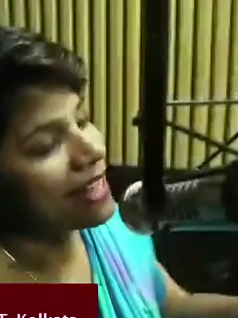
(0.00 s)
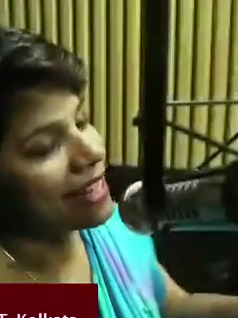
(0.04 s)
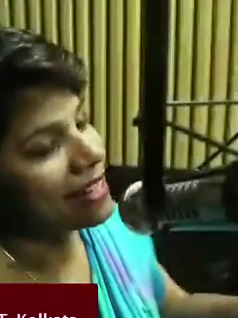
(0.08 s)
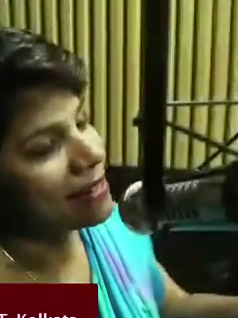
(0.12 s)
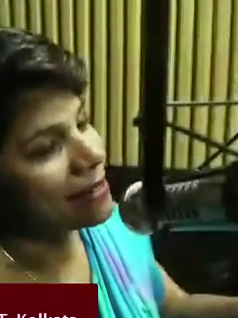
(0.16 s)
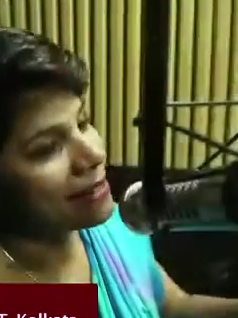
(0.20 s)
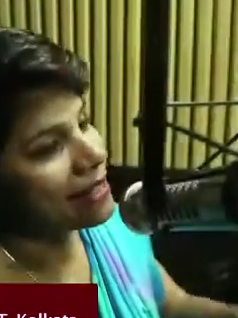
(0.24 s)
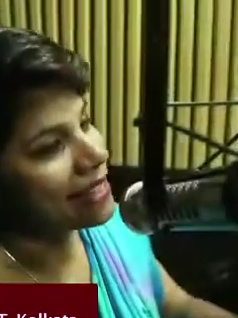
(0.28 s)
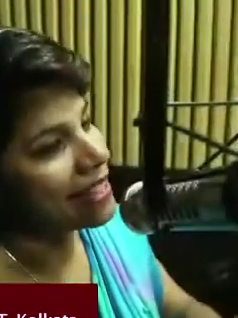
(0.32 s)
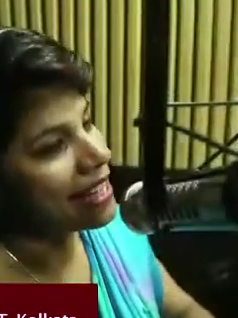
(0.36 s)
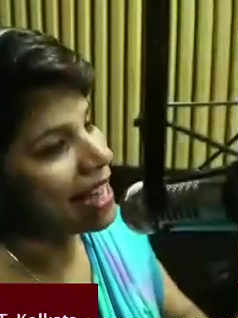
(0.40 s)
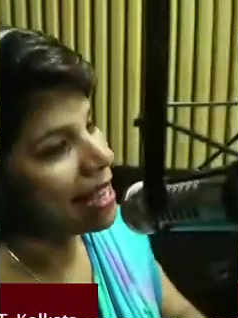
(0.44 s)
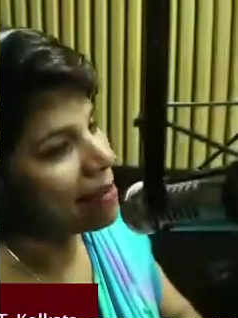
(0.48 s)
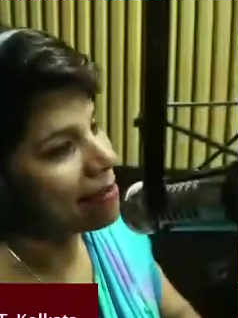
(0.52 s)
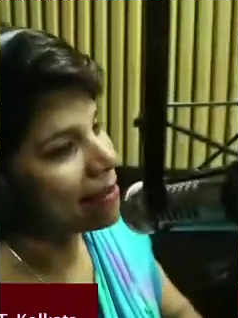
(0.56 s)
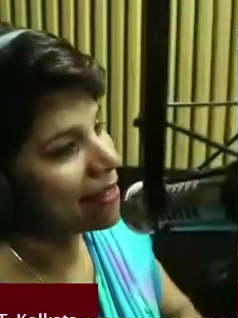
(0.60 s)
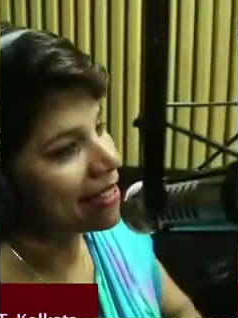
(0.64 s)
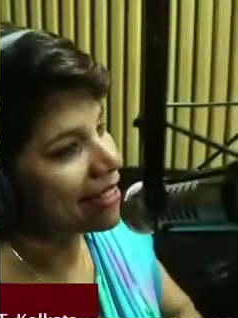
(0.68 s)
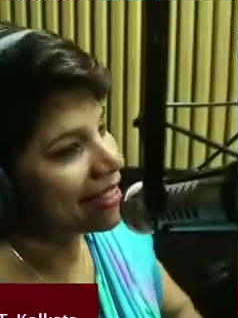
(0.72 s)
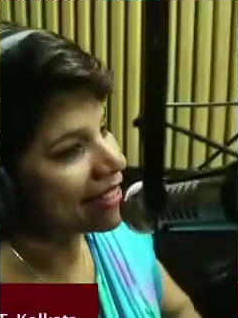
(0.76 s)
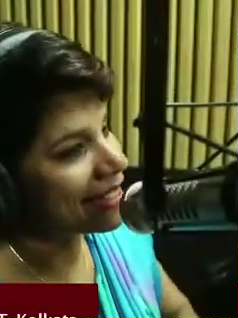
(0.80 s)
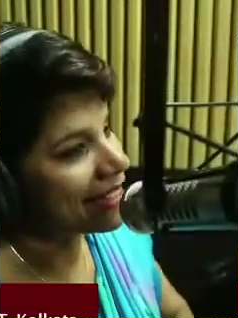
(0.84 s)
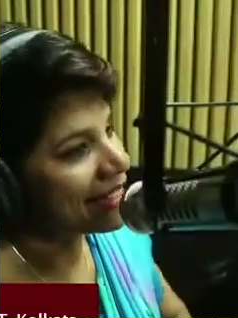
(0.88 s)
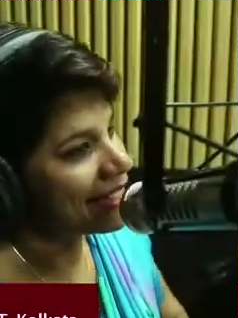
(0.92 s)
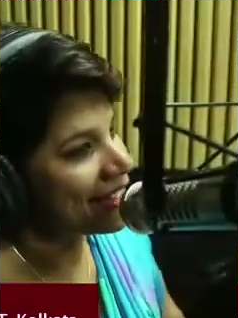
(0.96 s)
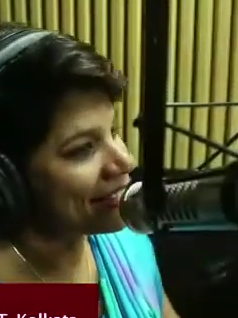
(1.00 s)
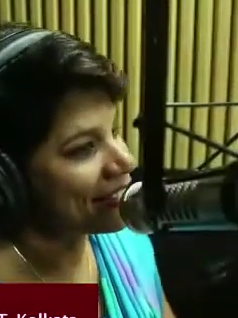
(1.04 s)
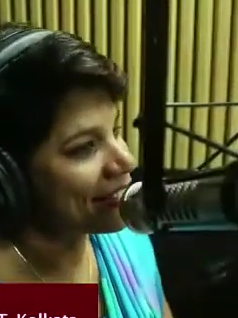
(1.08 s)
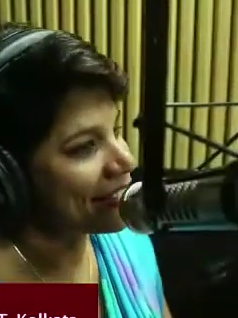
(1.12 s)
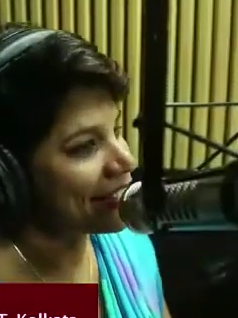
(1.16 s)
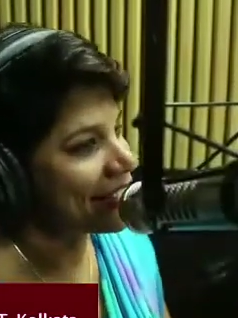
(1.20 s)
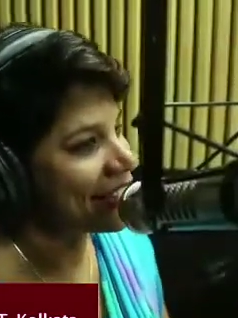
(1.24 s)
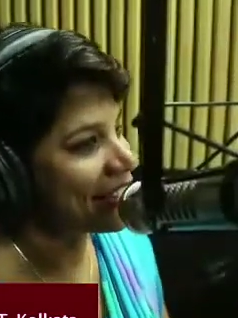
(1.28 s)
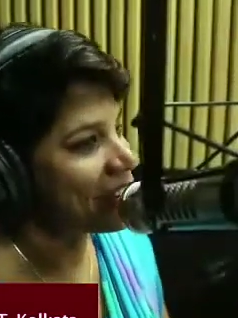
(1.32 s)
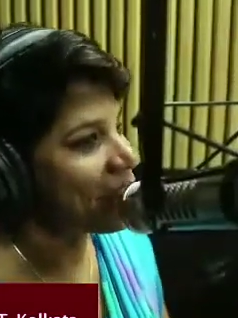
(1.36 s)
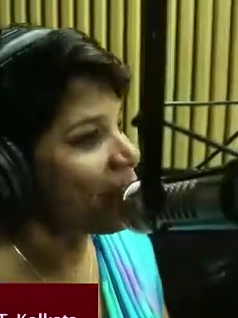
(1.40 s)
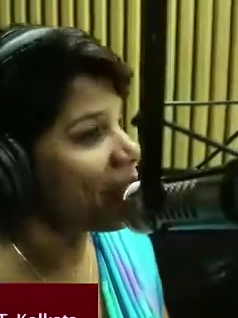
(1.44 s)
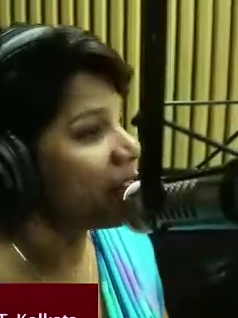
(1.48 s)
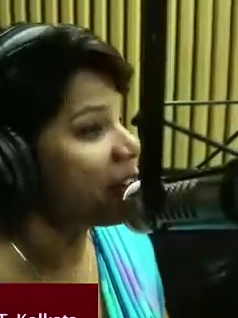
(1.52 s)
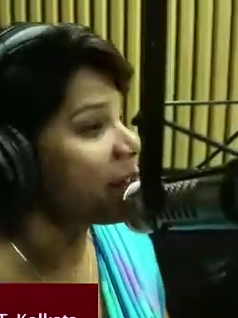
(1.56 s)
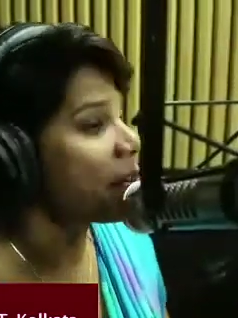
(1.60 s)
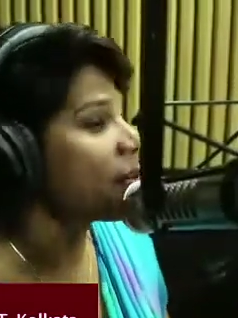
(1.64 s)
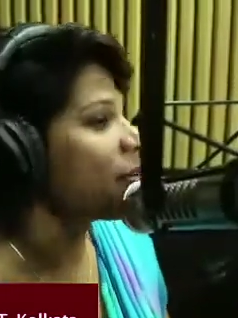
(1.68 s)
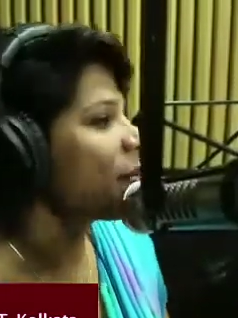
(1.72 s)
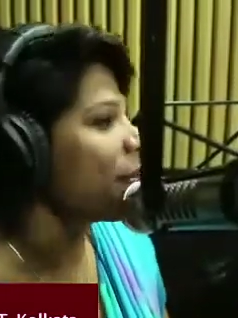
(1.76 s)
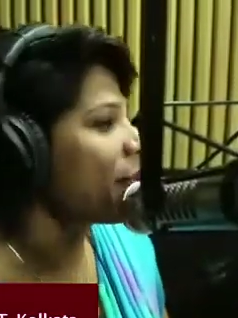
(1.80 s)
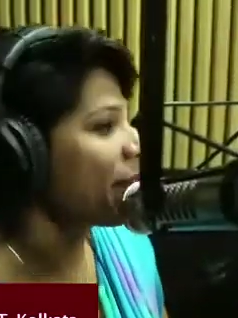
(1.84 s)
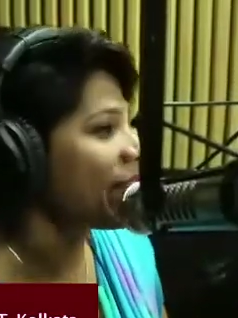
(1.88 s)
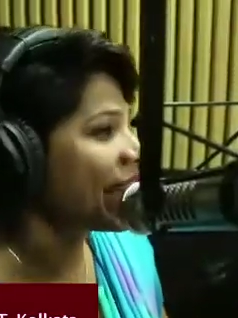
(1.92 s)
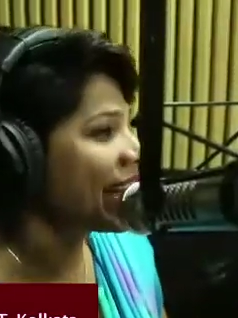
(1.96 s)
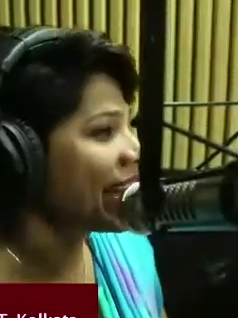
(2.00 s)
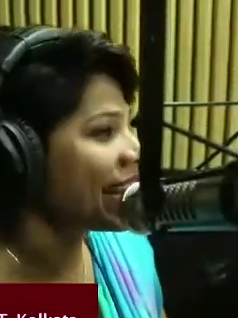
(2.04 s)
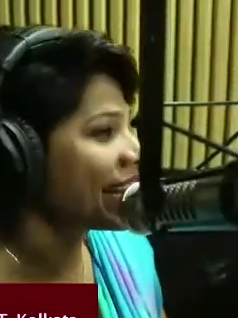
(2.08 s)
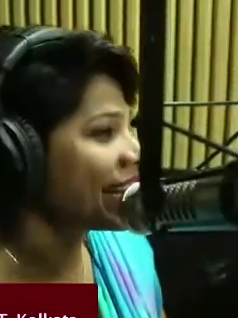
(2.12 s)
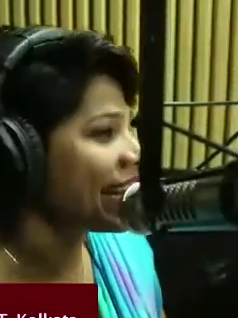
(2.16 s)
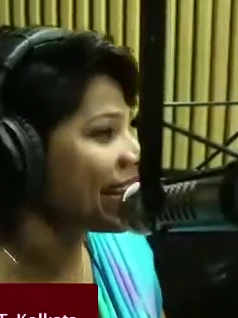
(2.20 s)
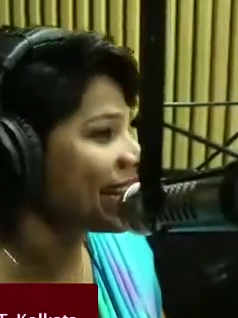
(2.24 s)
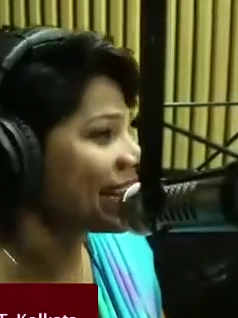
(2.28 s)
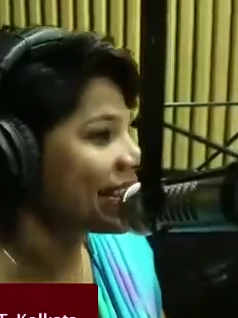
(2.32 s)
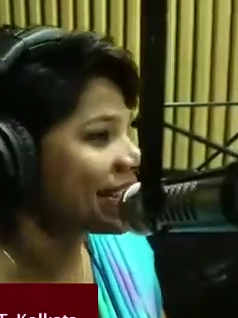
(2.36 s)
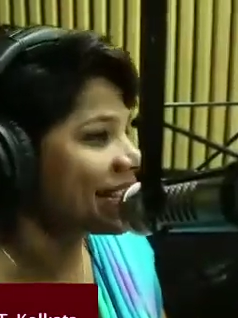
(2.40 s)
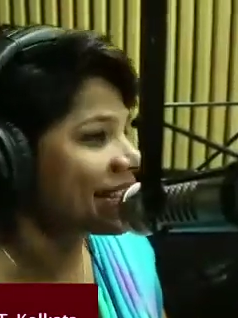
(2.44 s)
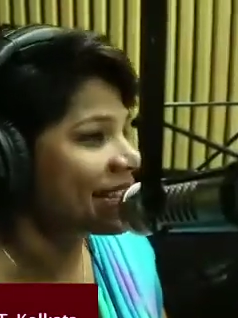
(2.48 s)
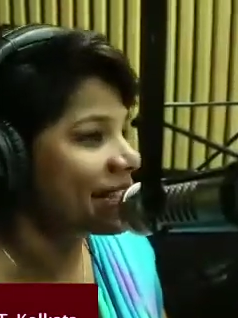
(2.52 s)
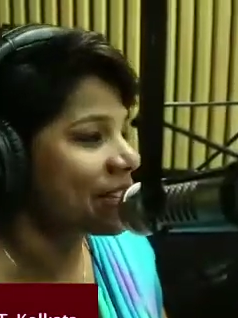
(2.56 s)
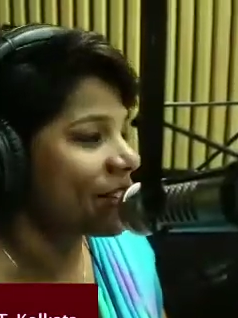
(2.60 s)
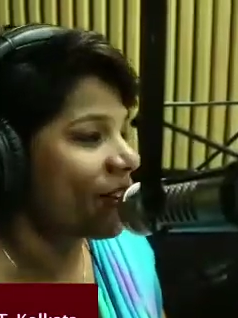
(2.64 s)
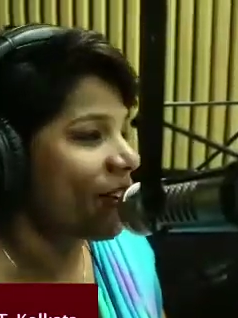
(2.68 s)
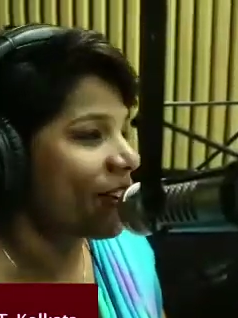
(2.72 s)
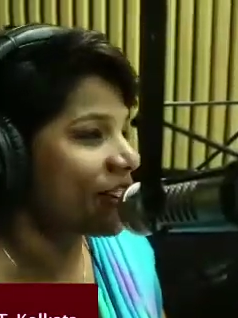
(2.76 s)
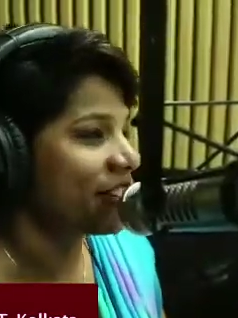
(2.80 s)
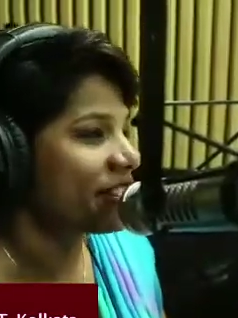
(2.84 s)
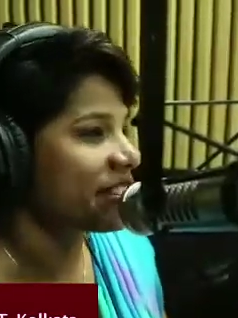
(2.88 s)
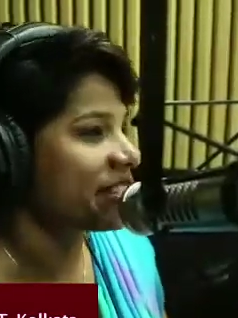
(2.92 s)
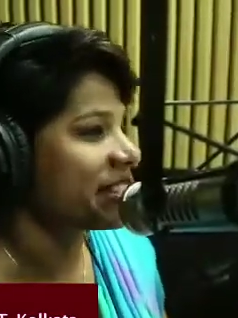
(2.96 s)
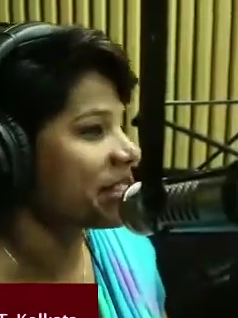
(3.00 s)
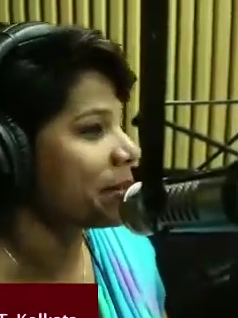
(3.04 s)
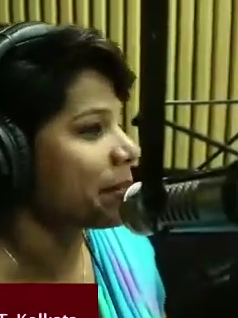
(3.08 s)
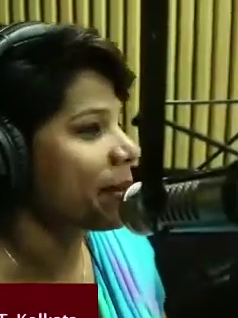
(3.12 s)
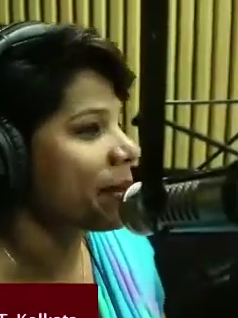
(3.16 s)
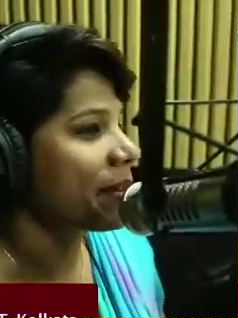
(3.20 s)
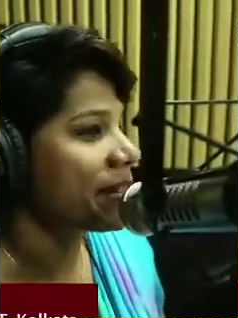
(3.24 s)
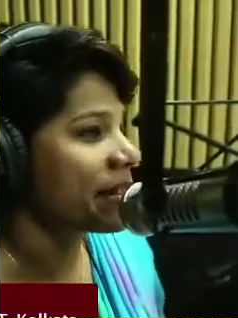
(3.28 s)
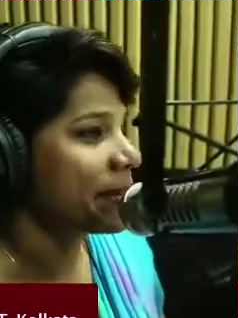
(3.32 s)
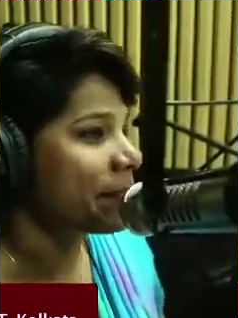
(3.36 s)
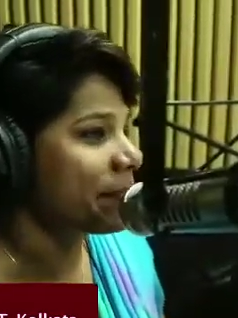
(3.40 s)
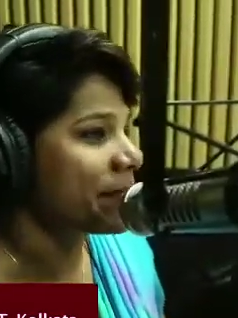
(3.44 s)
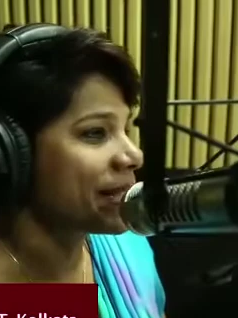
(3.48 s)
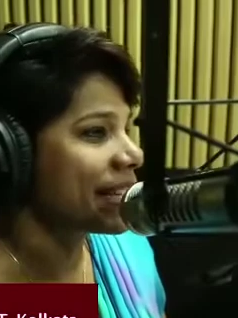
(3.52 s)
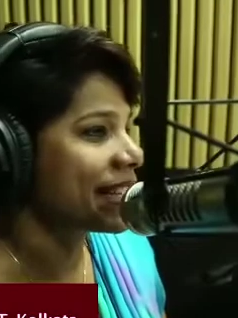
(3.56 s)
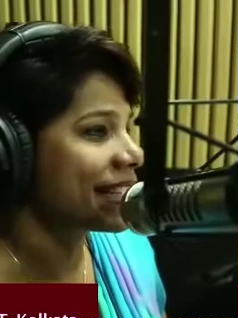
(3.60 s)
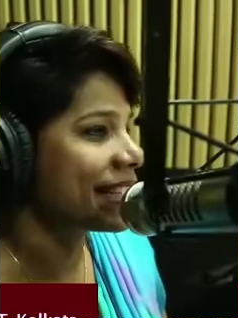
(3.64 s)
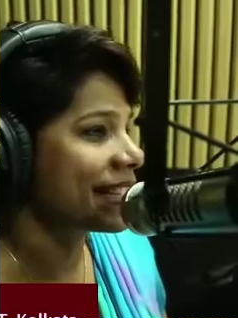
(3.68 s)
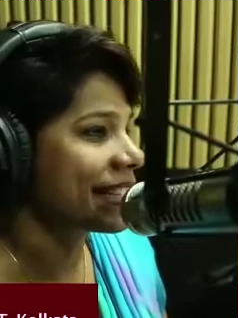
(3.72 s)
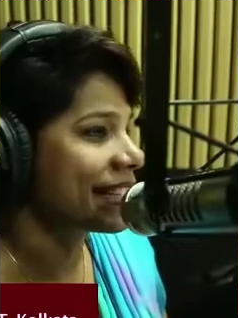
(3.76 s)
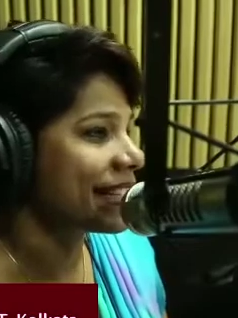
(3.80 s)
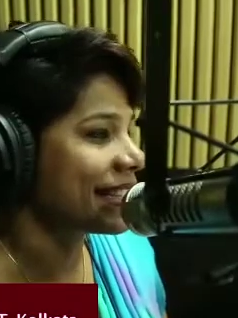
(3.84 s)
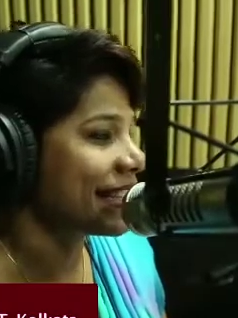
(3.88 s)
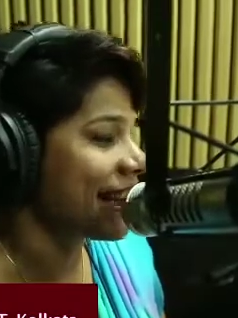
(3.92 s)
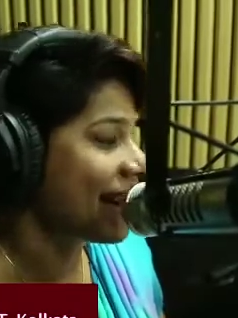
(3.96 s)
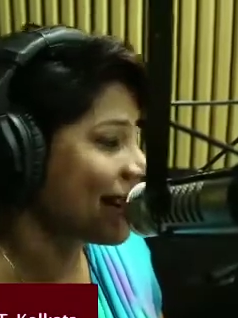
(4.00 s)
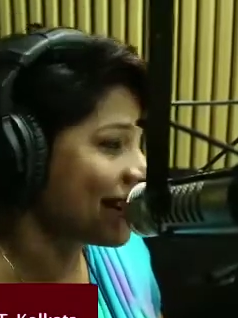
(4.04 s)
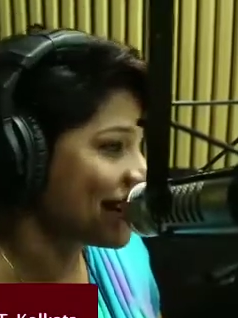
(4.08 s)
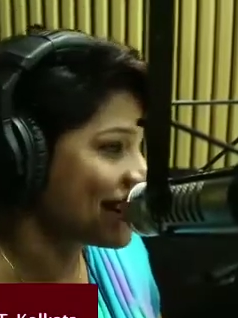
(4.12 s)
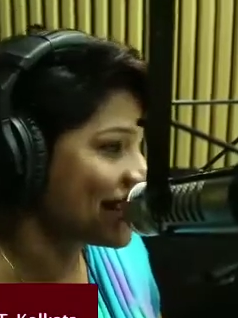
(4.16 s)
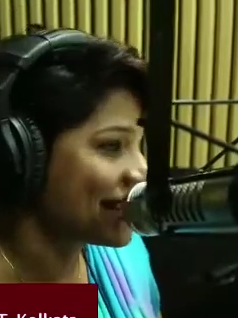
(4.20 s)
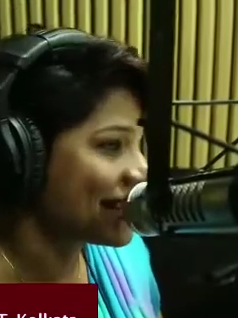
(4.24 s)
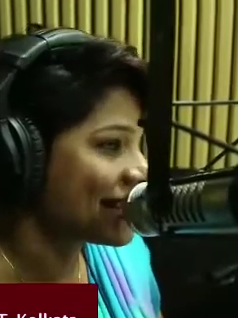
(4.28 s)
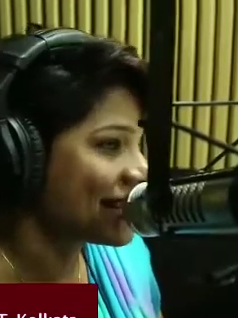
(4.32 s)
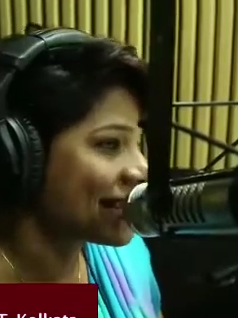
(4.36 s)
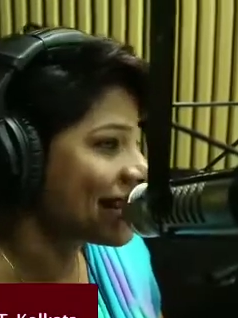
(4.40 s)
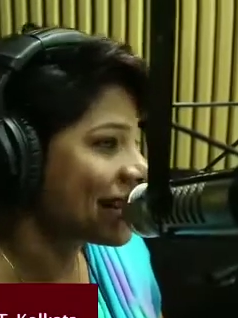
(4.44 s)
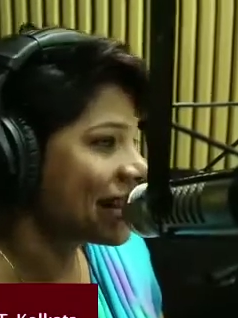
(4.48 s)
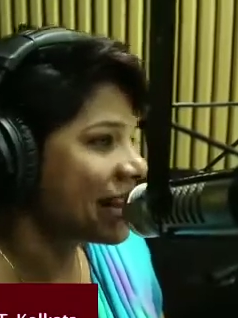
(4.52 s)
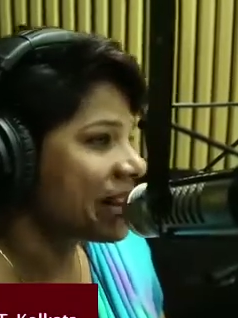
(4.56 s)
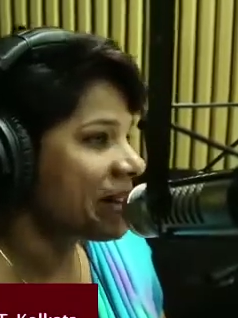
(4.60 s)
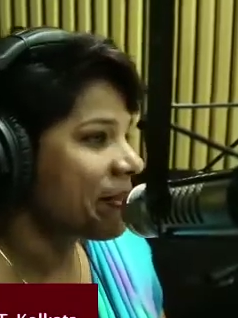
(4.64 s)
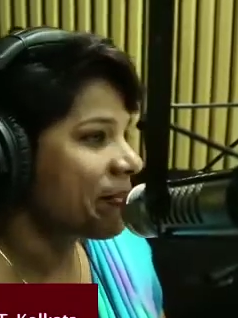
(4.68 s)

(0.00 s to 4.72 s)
set on the glamour industry, not knowing that it's not just about lipsticks and saris,